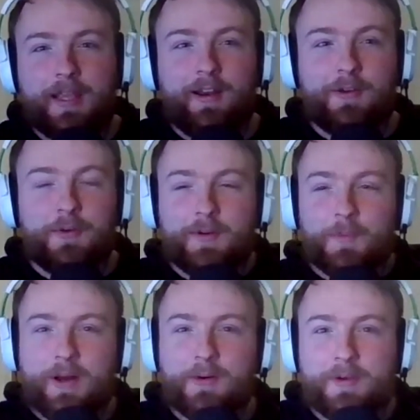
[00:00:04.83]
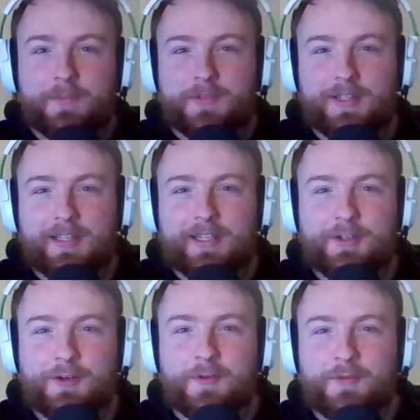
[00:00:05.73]
Hello and welcome to the
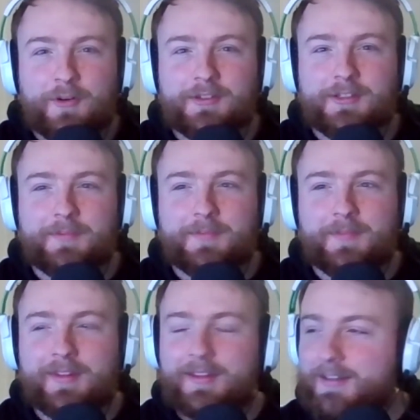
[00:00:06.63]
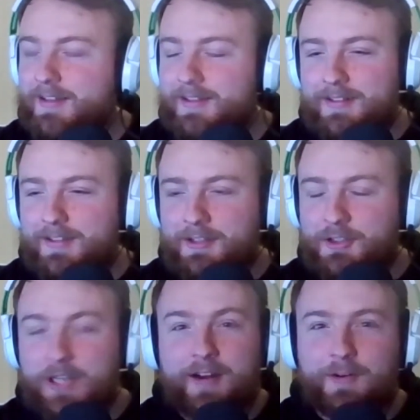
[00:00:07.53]
new Wroxham
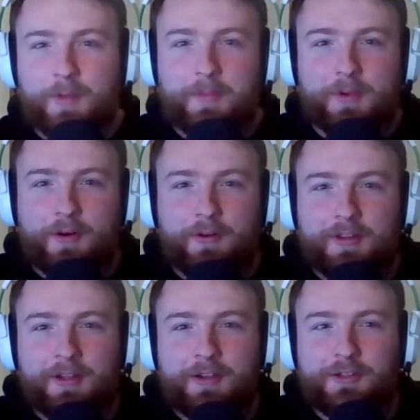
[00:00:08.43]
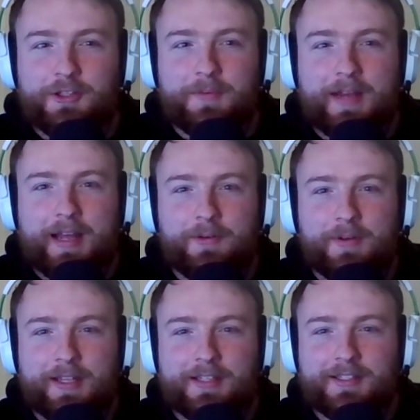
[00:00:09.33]
channel that we got on the YouTube now.
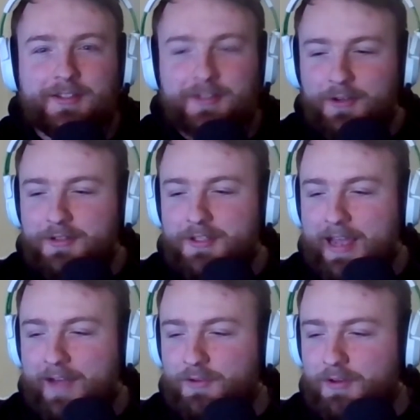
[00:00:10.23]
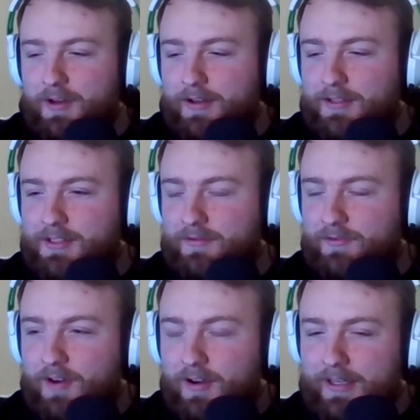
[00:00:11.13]
It's good to have you guys
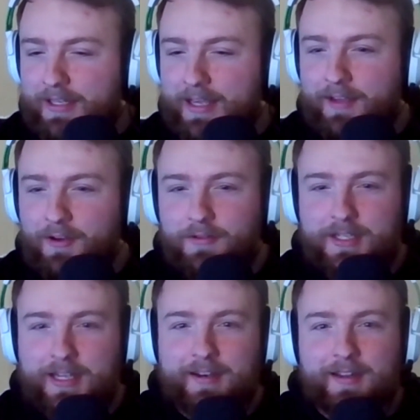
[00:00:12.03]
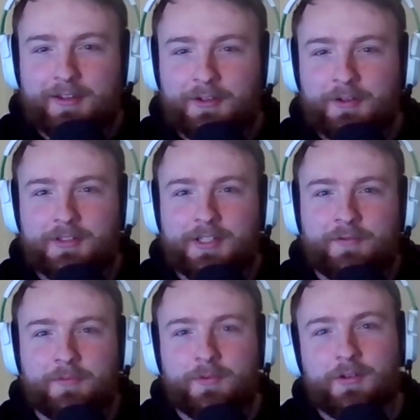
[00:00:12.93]
finally getting content that you deserve
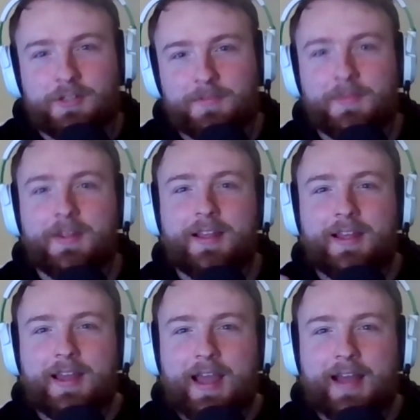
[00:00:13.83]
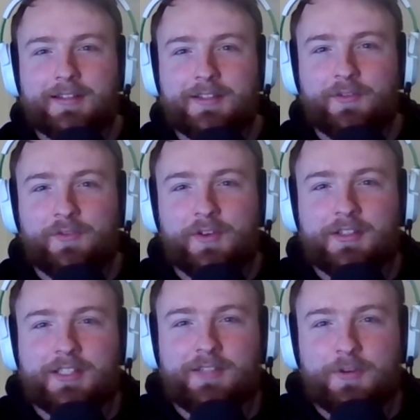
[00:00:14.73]
from Wroxham. And the
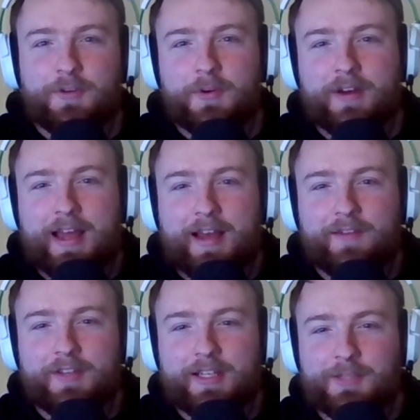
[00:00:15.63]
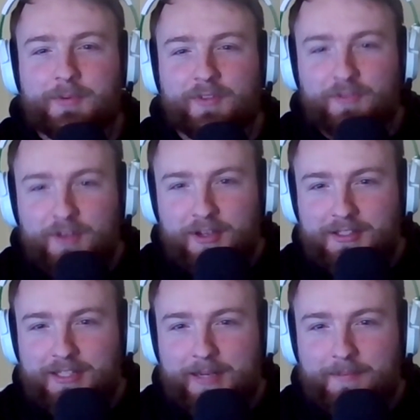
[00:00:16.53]
first interview we're going to have is with the
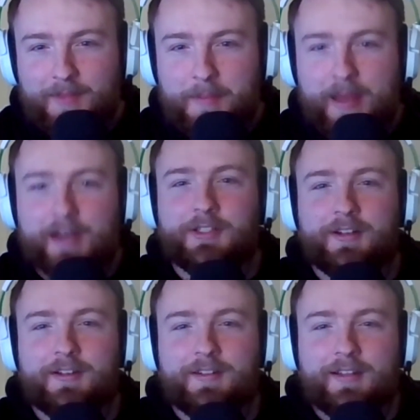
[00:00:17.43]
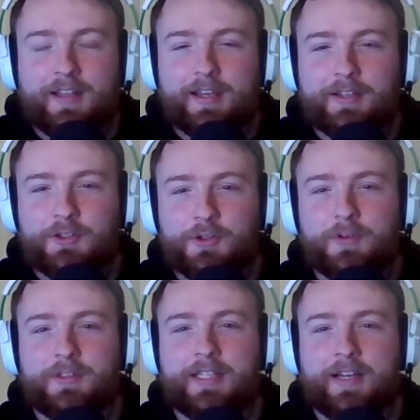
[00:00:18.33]
first team manager. It is
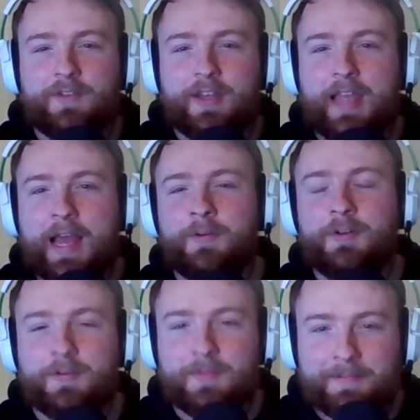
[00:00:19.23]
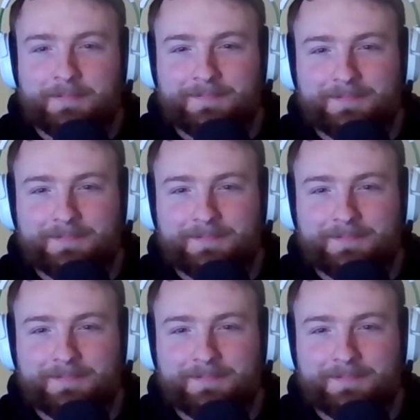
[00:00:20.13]
Jordan Southgate. How are you doing, mate?